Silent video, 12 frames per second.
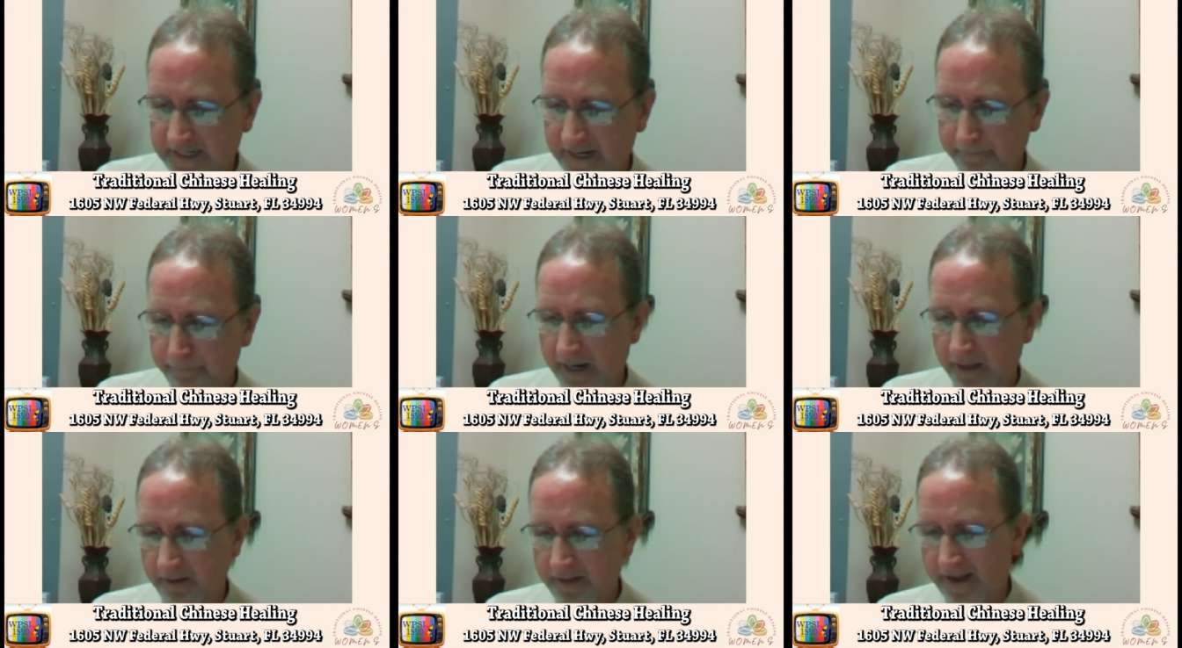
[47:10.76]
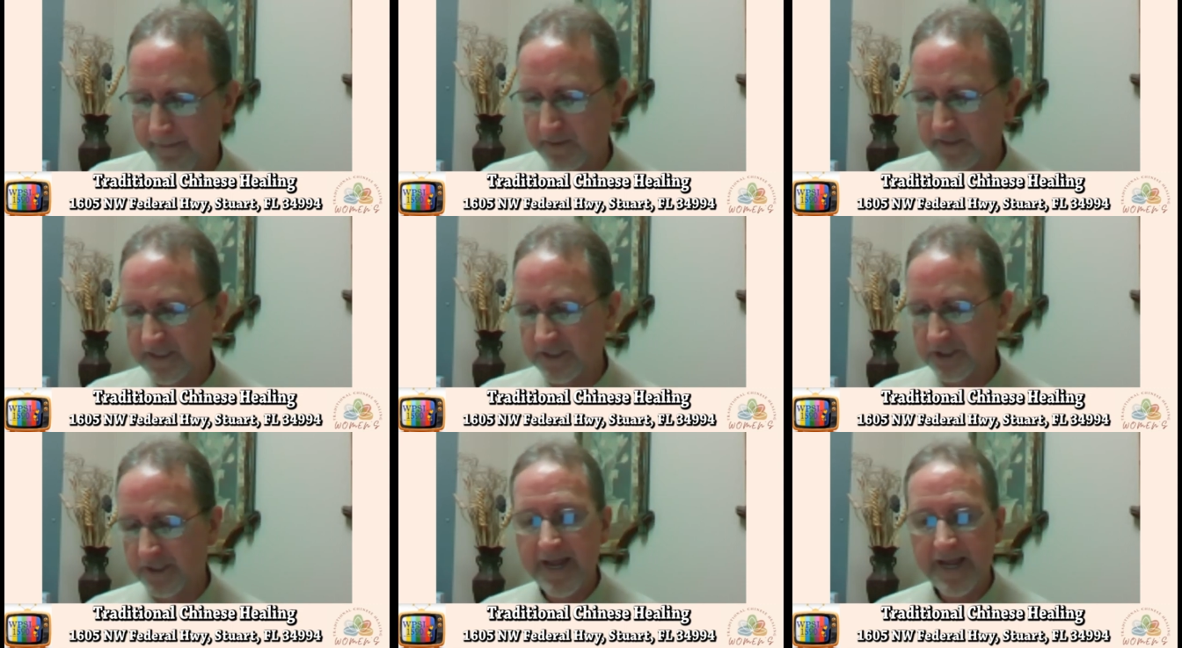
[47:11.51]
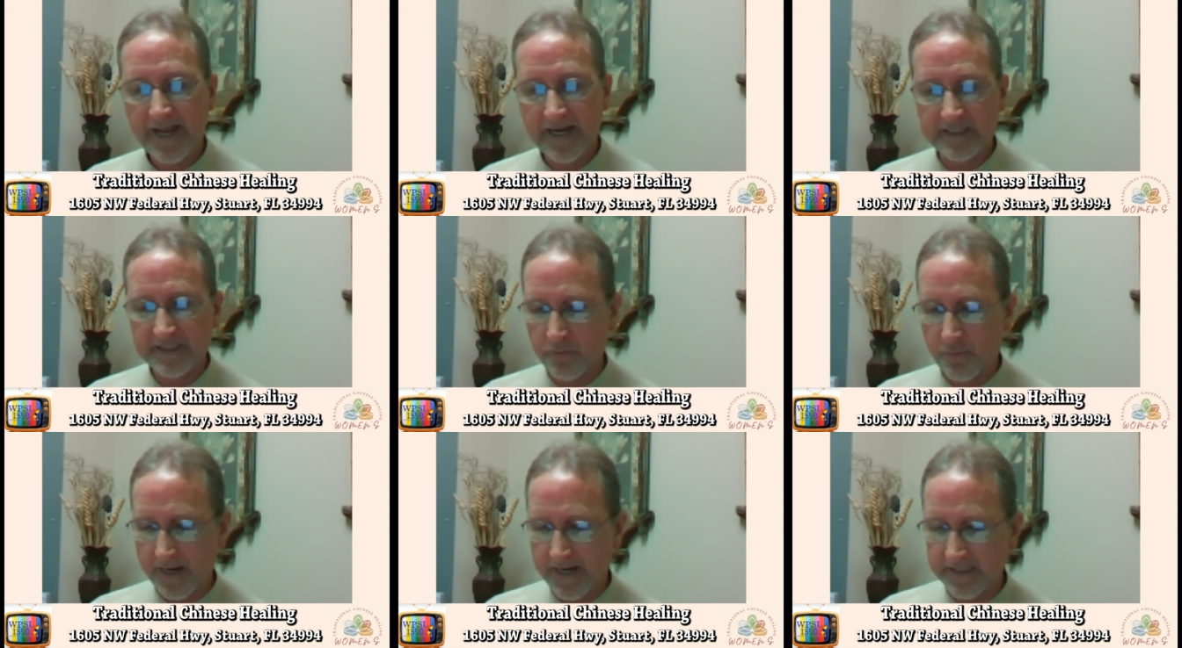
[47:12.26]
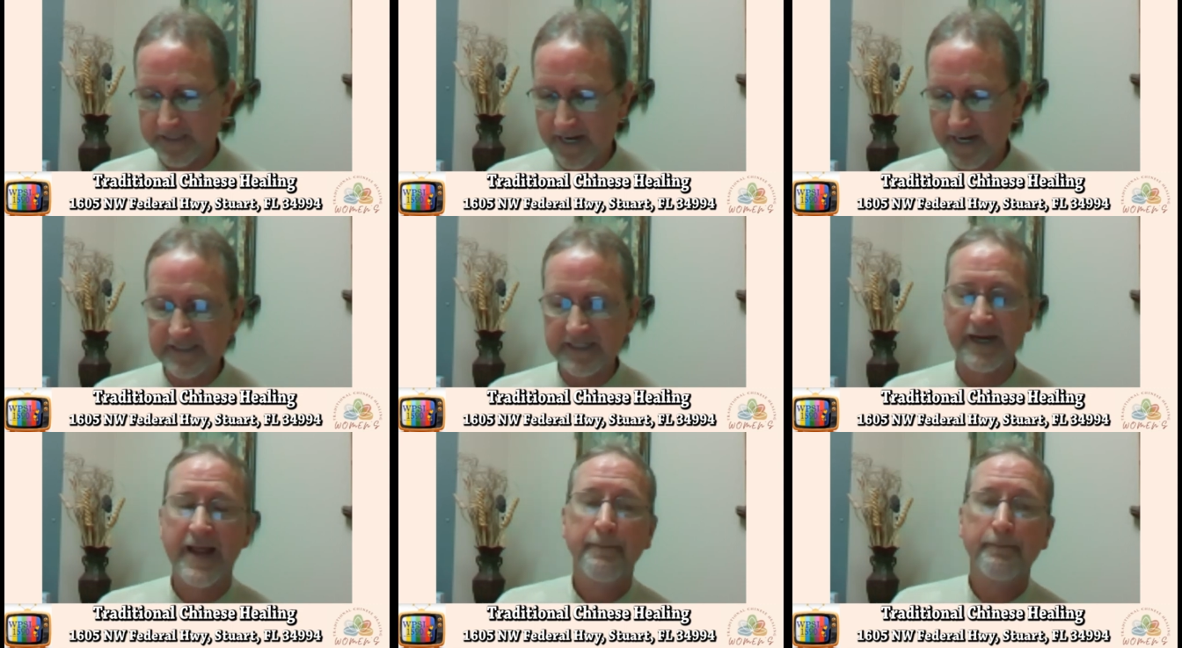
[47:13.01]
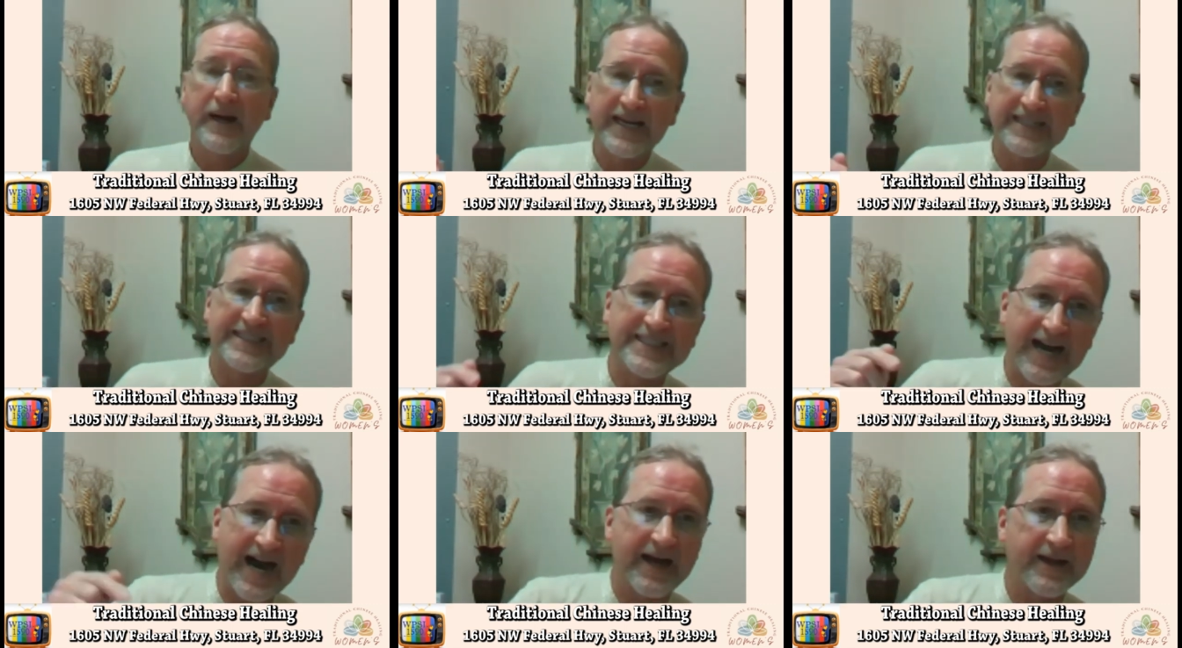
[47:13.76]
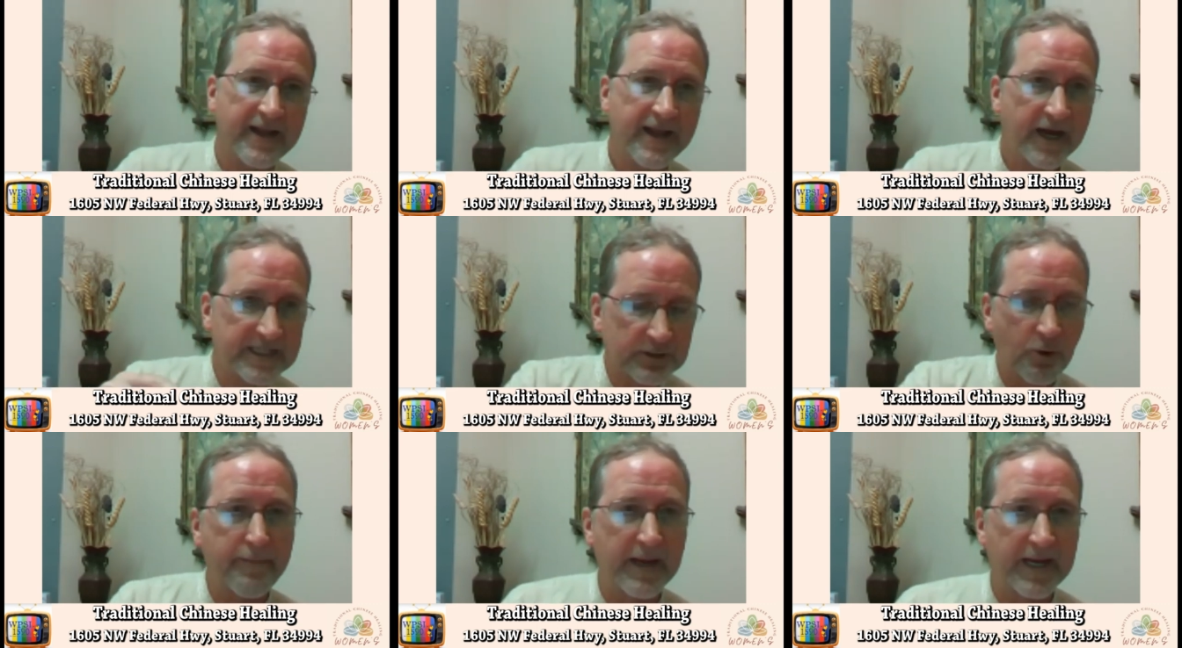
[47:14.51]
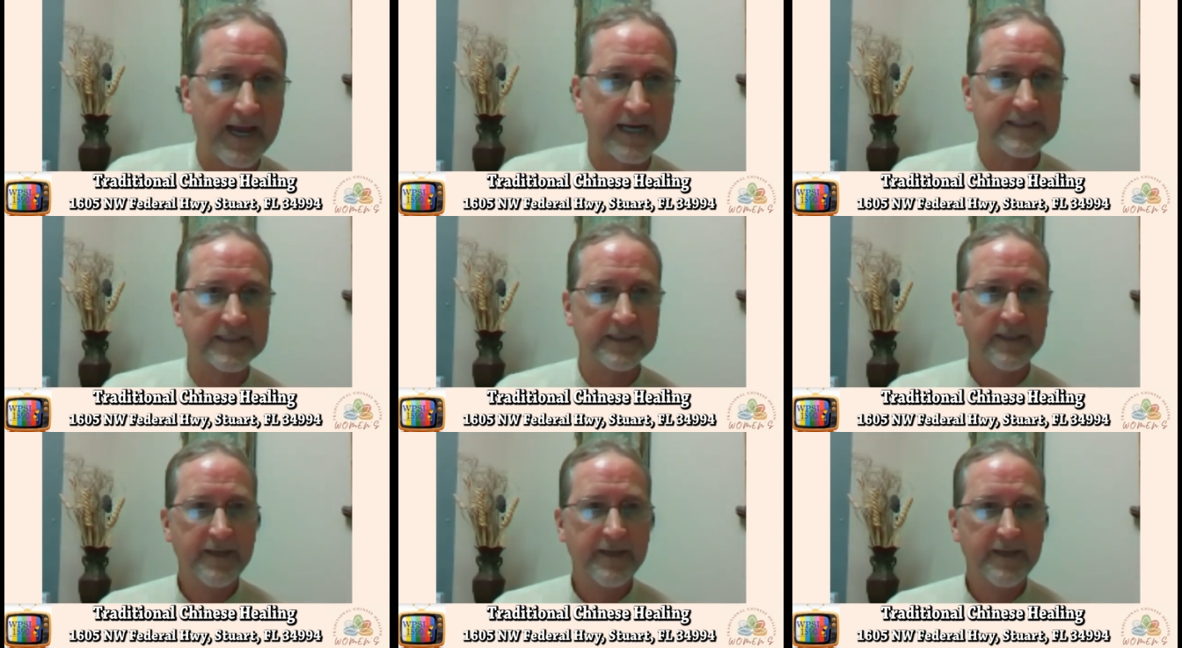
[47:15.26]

on bile composition. And it's a great antioxidant, but it's not ascorbic acid.